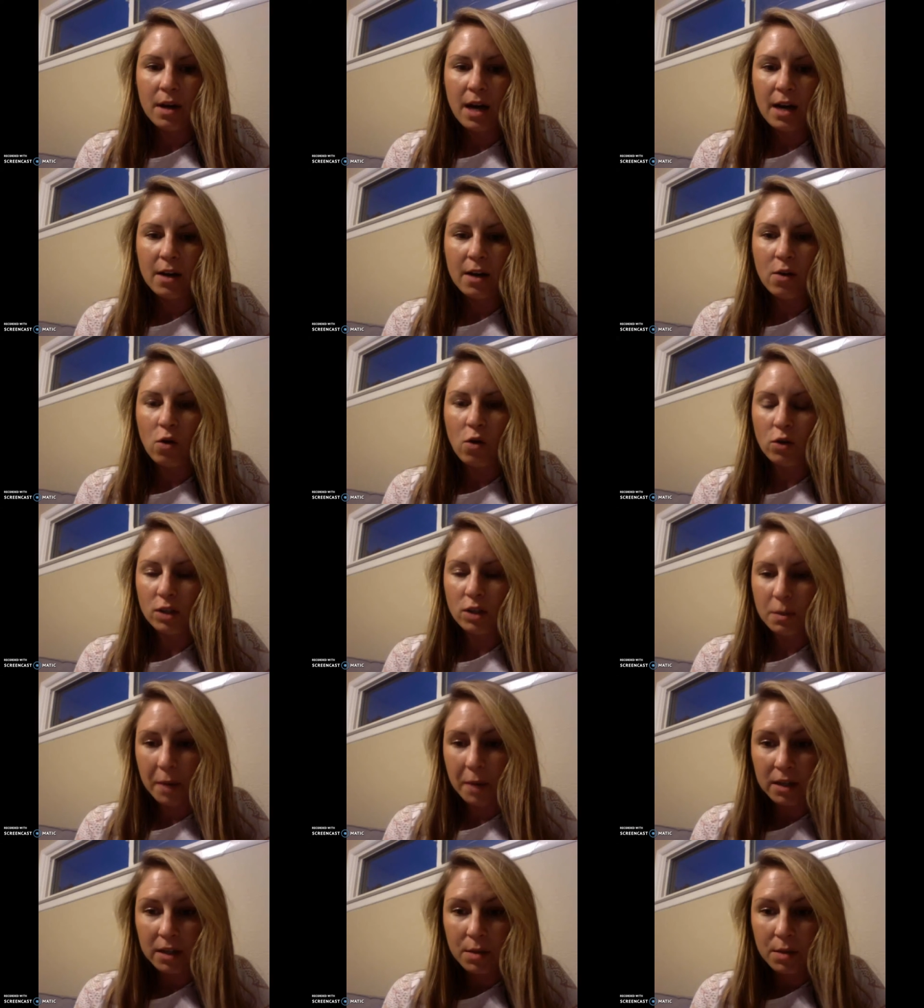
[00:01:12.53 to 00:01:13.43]
of the whole
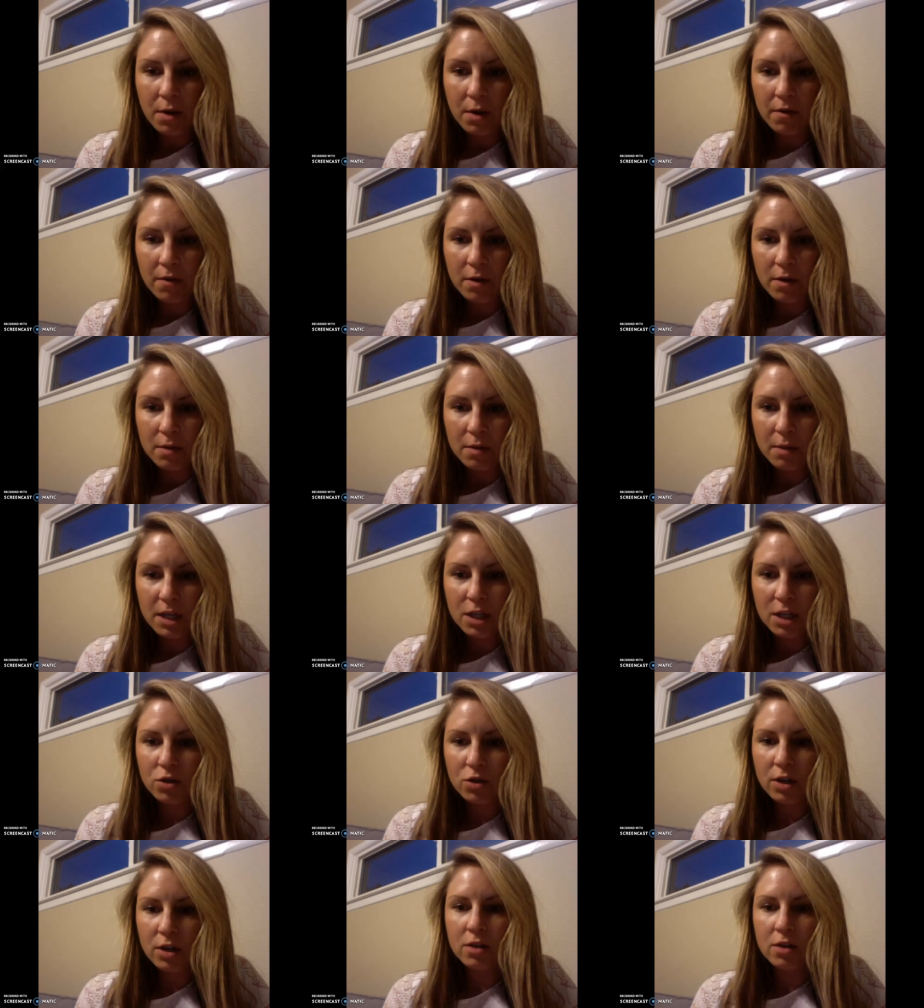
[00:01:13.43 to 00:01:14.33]
spectrum of
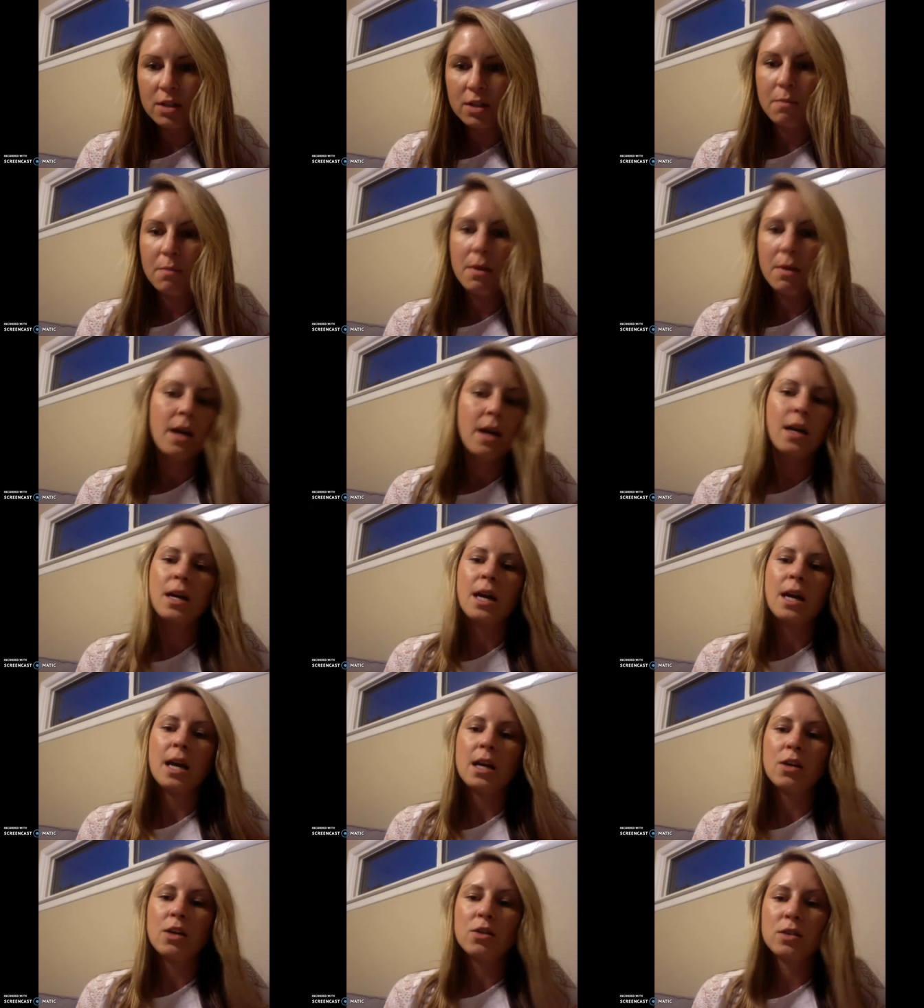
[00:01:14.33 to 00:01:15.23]
administrators in my
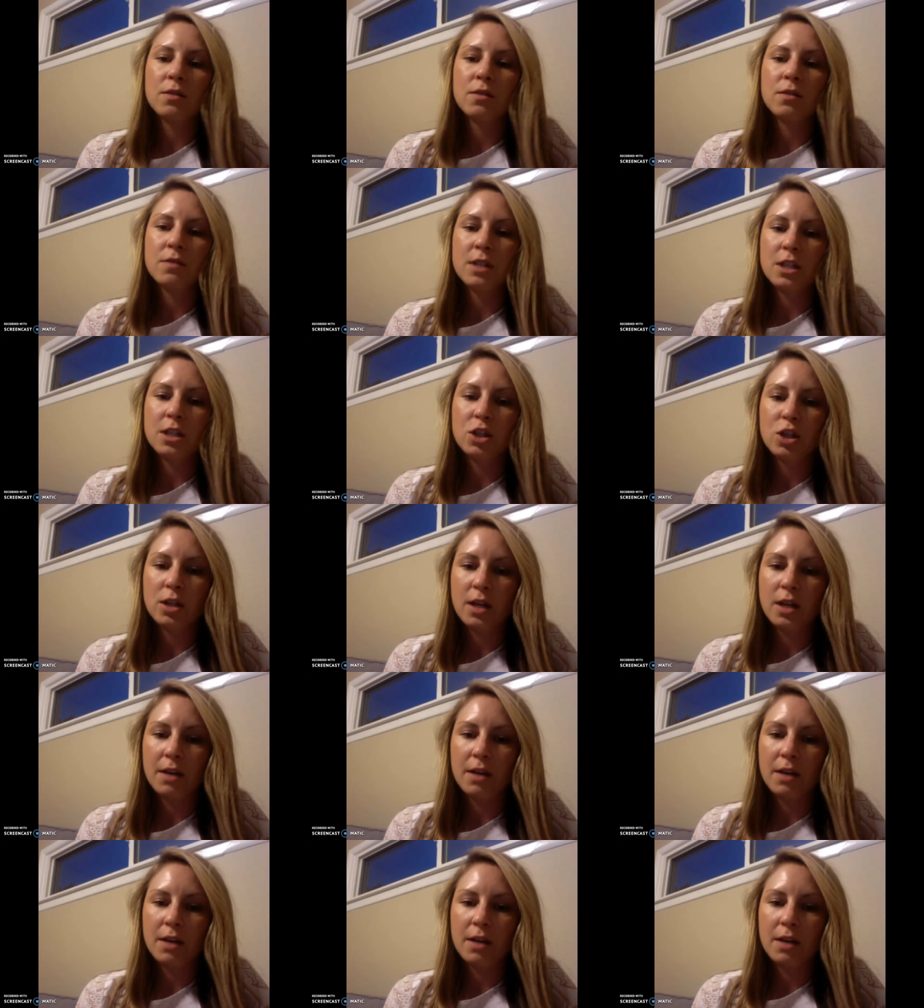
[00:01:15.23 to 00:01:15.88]
8 years of teaching.